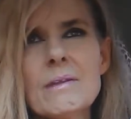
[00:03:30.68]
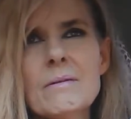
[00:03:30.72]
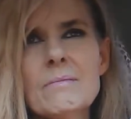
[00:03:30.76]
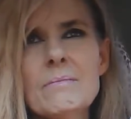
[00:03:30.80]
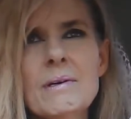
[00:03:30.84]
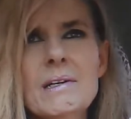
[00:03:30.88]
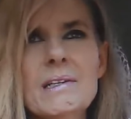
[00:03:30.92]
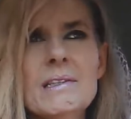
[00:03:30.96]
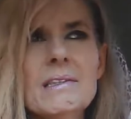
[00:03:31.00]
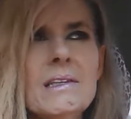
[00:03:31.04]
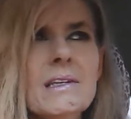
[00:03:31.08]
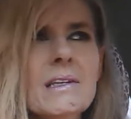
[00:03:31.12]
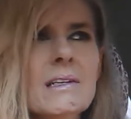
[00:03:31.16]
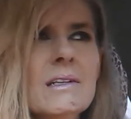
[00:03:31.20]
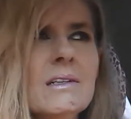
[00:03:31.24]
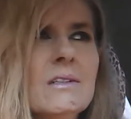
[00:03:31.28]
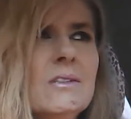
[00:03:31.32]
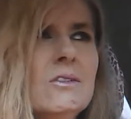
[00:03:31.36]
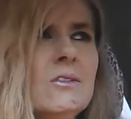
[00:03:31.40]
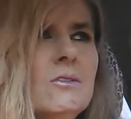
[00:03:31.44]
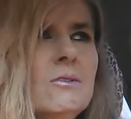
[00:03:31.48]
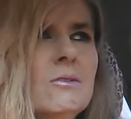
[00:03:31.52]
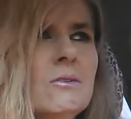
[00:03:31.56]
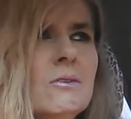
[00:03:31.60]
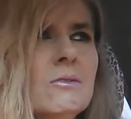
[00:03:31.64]
But then,
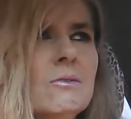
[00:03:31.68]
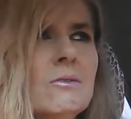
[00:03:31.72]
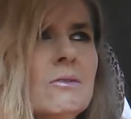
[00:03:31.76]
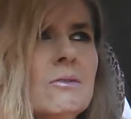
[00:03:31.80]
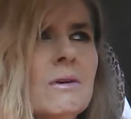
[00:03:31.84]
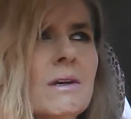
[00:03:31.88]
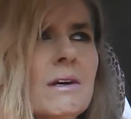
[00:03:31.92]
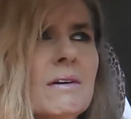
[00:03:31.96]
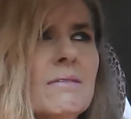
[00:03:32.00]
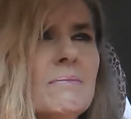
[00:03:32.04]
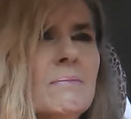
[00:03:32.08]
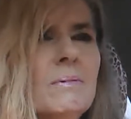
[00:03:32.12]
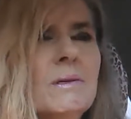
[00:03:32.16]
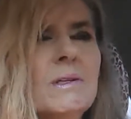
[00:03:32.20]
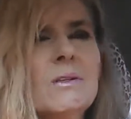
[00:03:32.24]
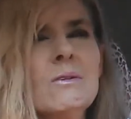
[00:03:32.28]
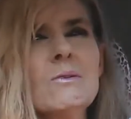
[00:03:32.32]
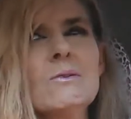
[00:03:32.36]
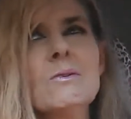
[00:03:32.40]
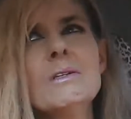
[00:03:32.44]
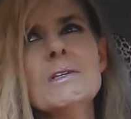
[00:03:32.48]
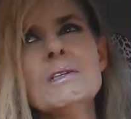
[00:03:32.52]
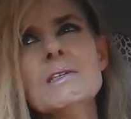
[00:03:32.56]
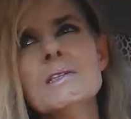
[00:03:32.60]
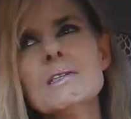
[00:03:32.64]
you know, you have
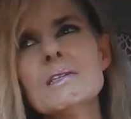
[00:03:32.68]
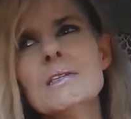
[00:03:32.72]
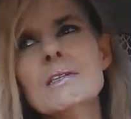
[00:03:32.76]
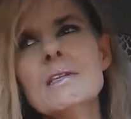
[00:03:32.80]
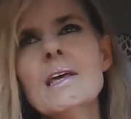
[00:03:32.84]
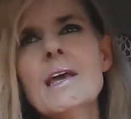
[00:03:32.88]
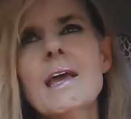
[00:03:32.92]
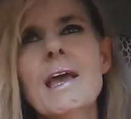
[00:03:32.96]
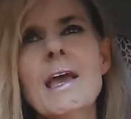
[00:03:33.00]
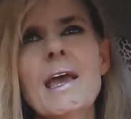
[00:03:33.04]
pollutants in the